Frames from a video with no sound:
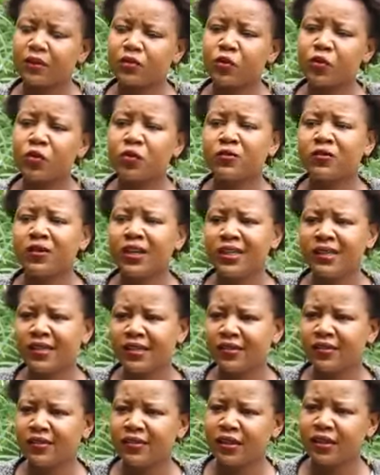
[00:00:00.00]
So you
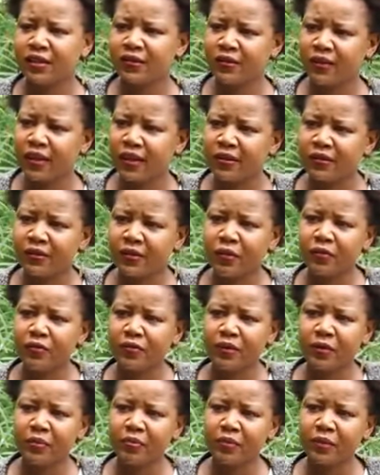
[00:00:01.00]
started seeing signs of
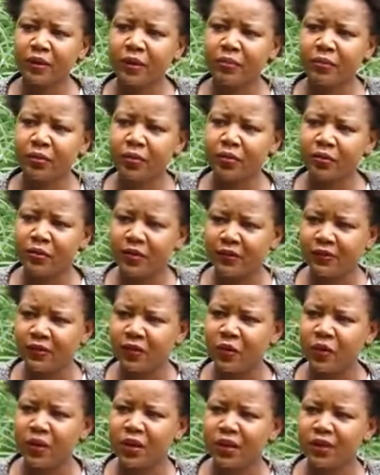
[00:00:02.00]
him being
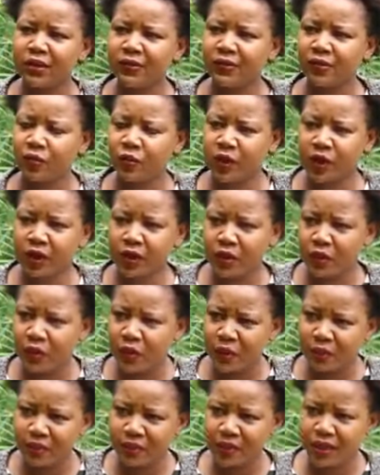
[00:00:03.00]
promiscuous when you
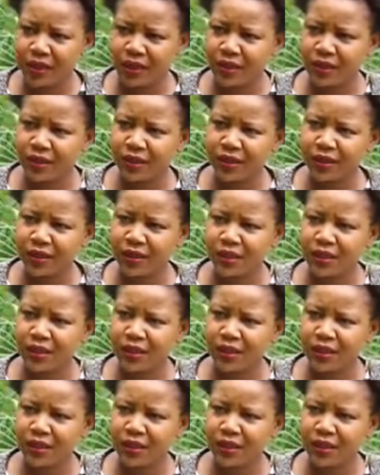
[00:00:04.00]
were pregnant?